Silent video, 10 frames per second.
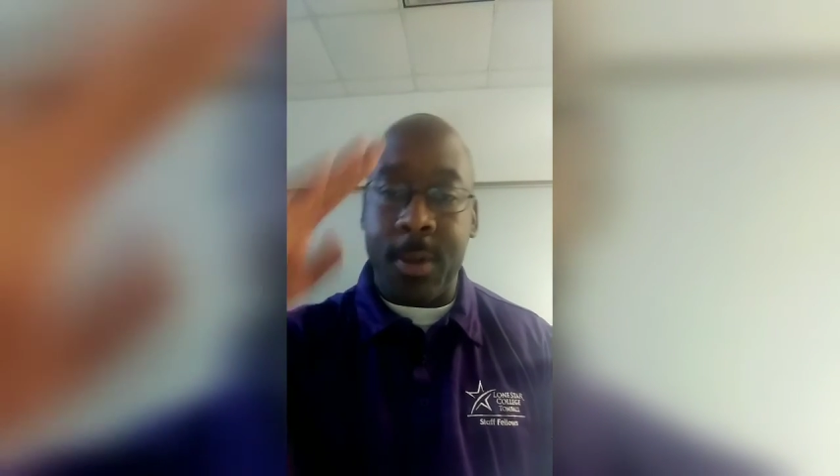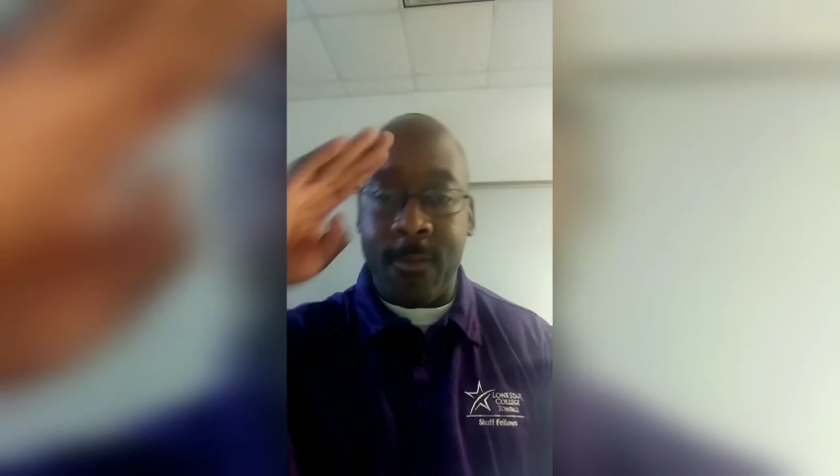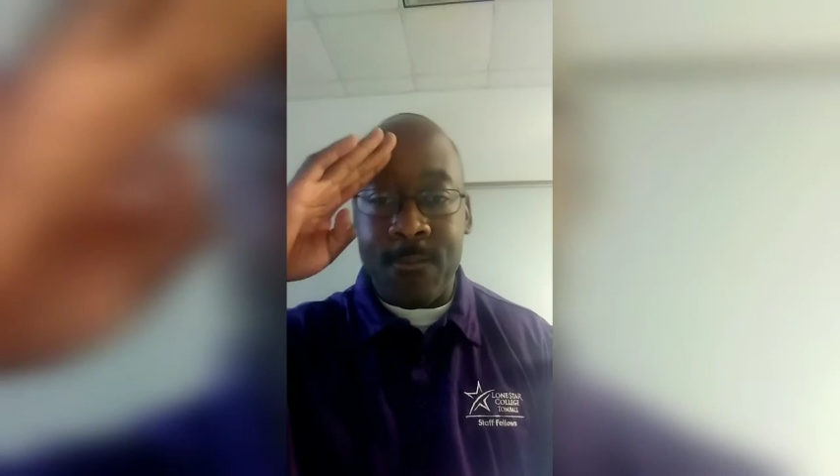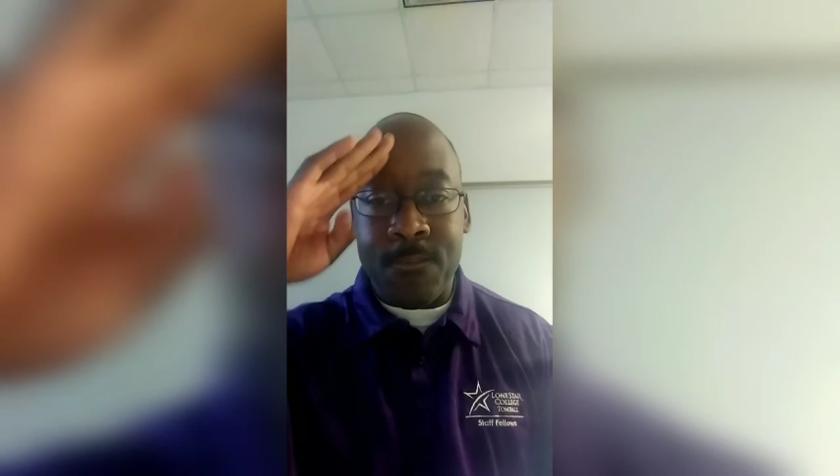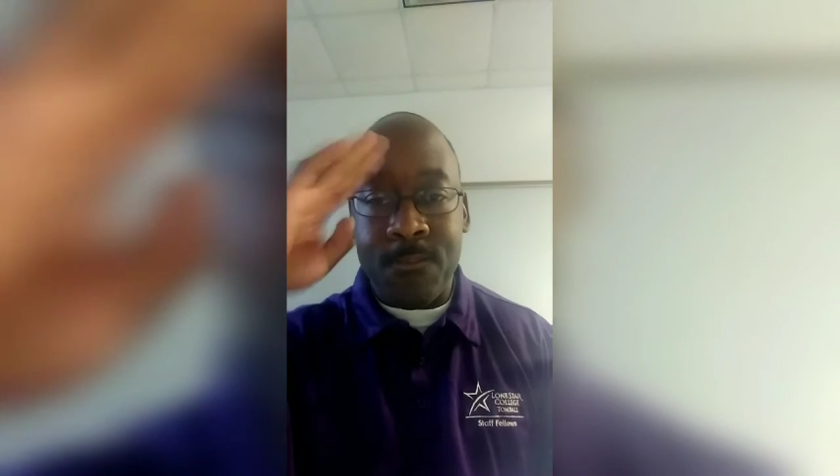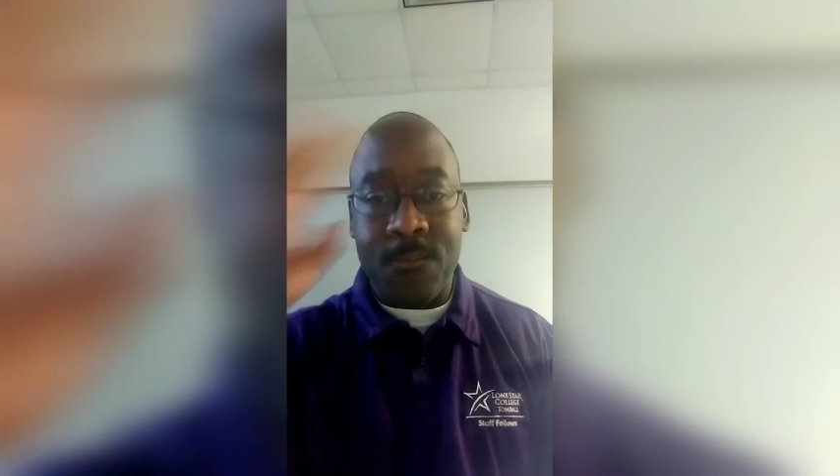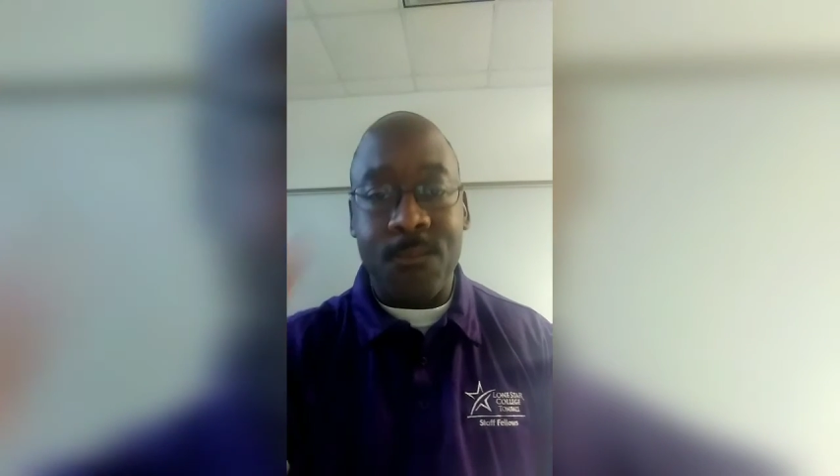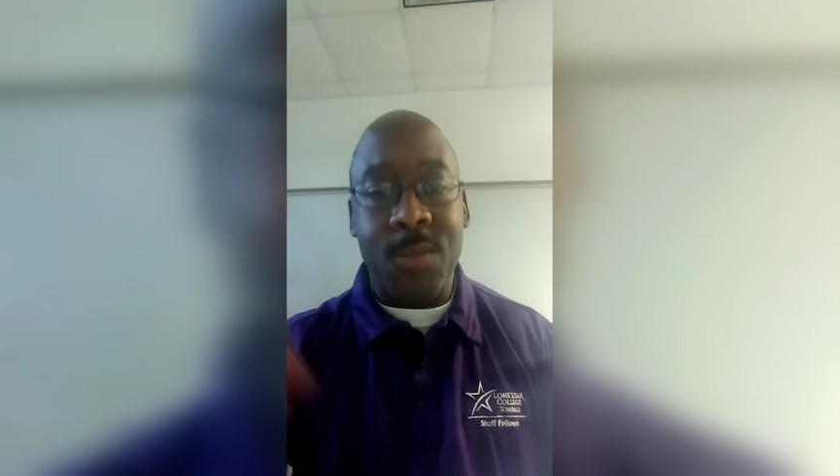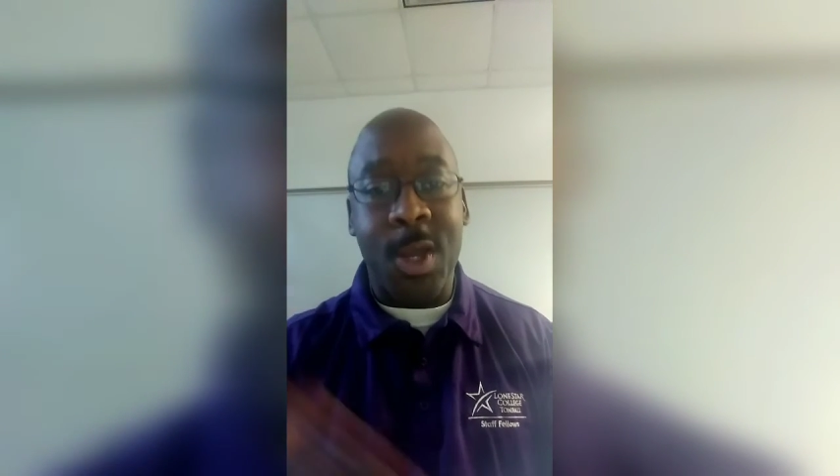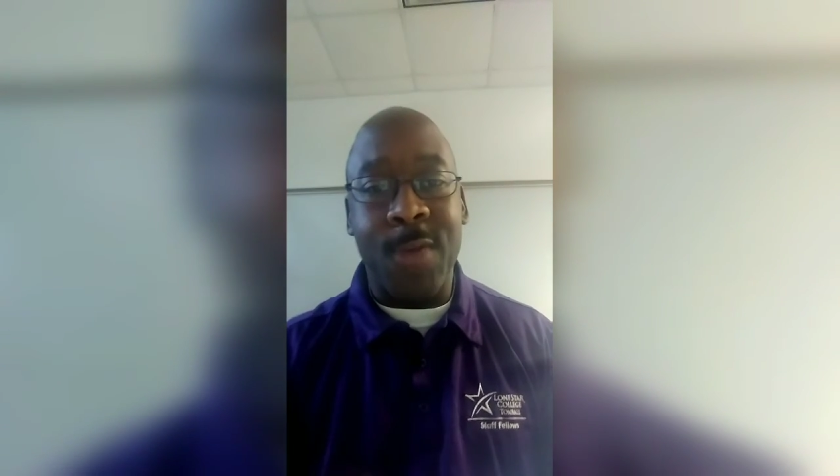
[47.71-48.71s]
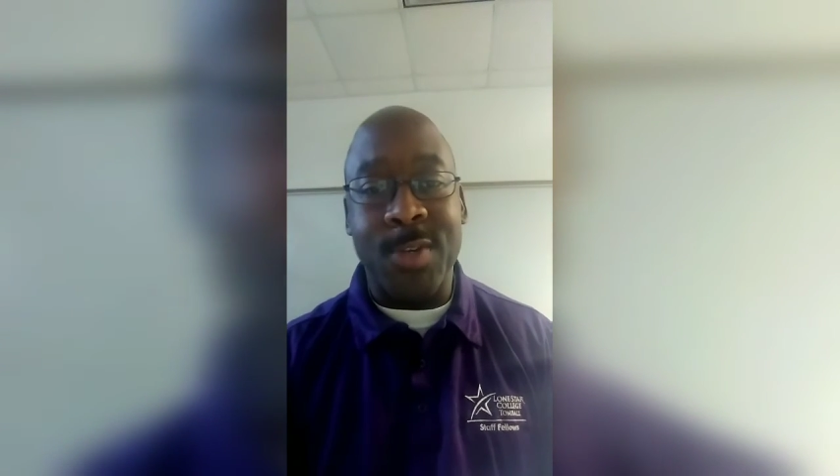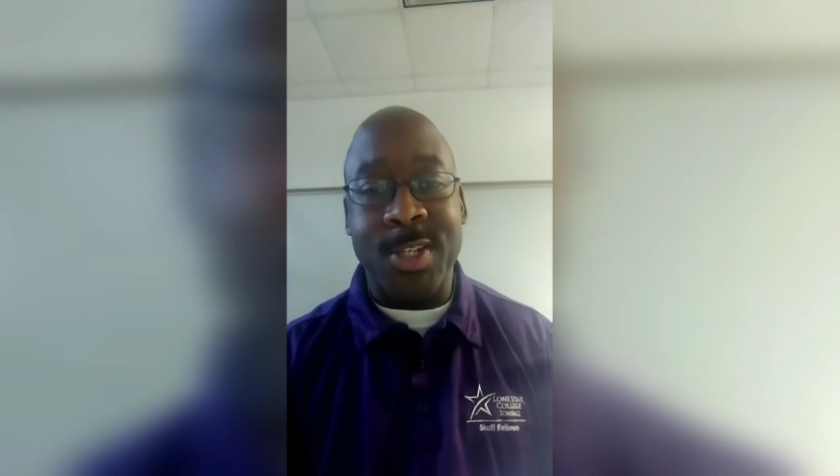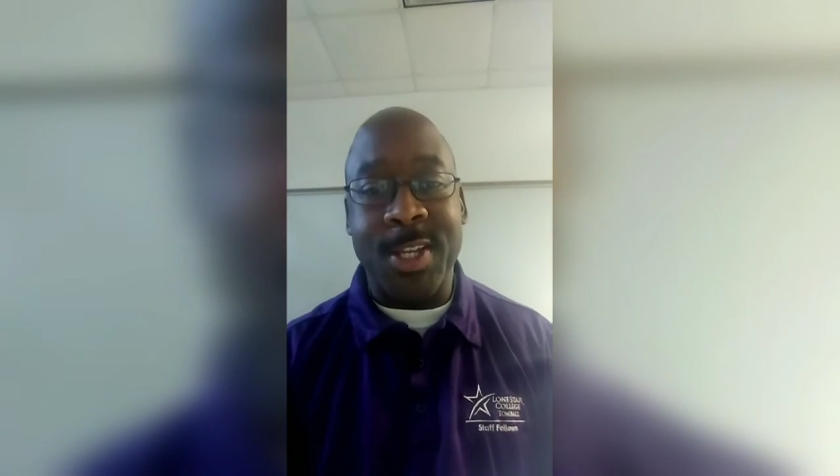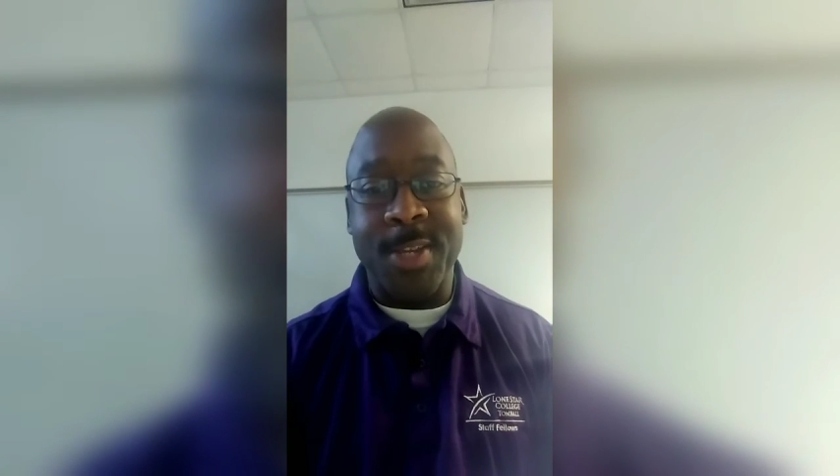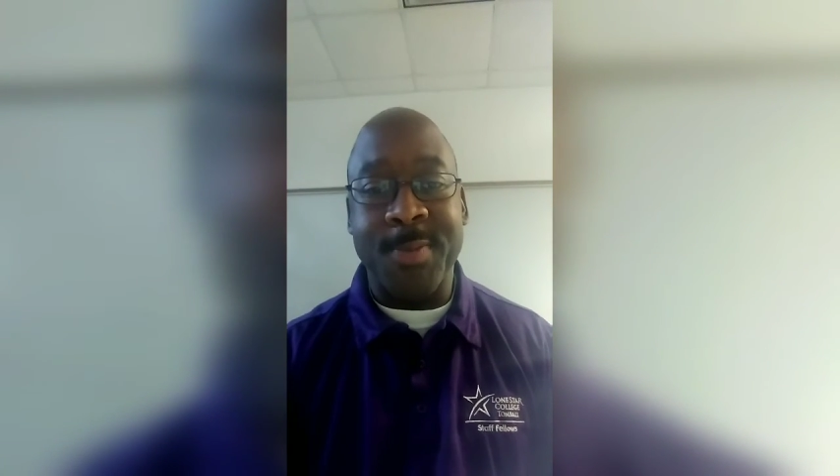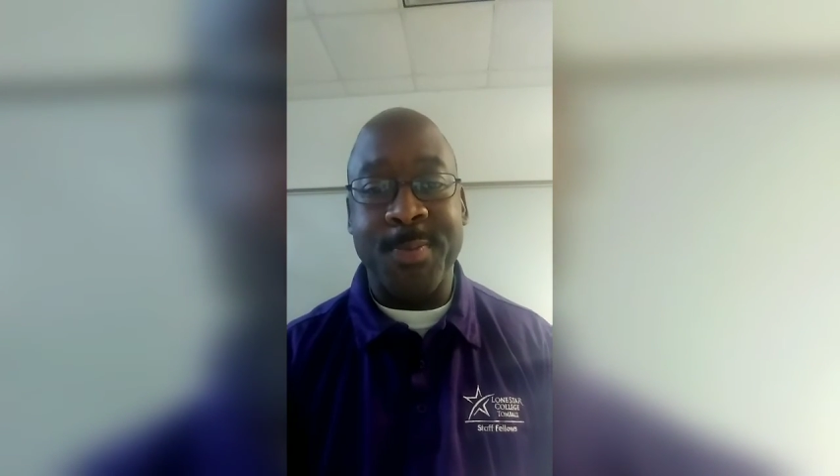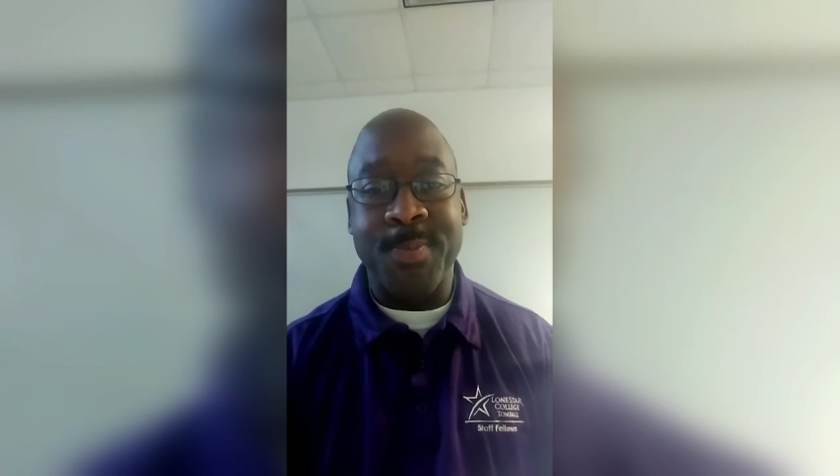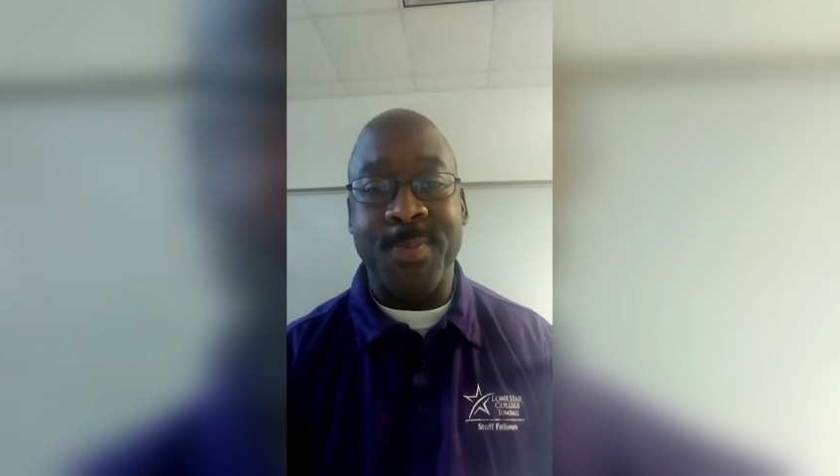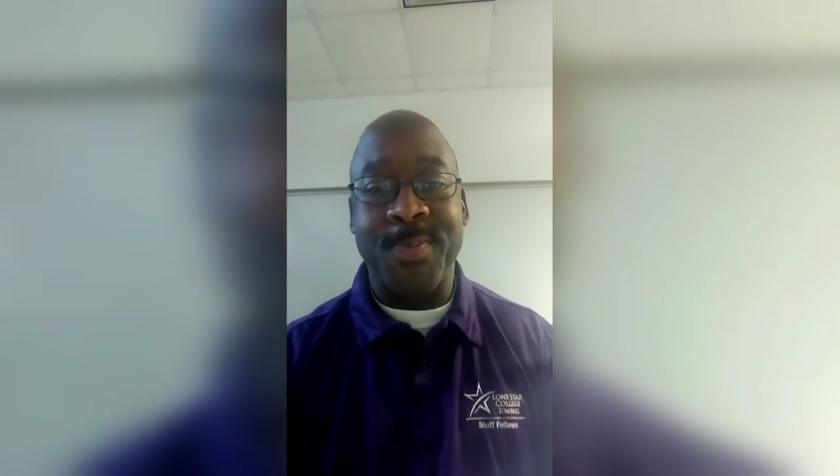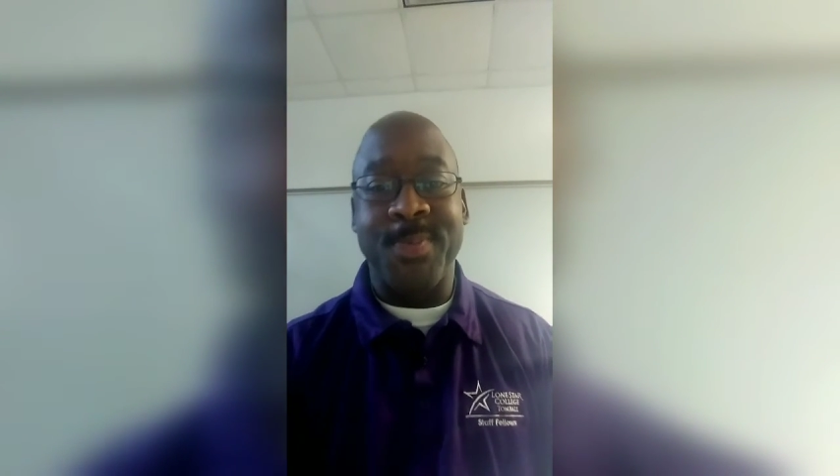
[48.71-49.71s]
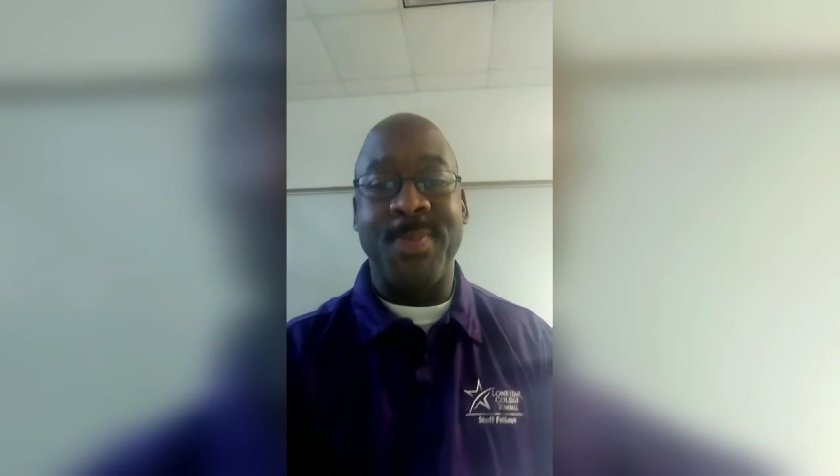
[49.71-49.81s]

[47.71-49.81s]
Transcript: Moment. Y'all have a good day.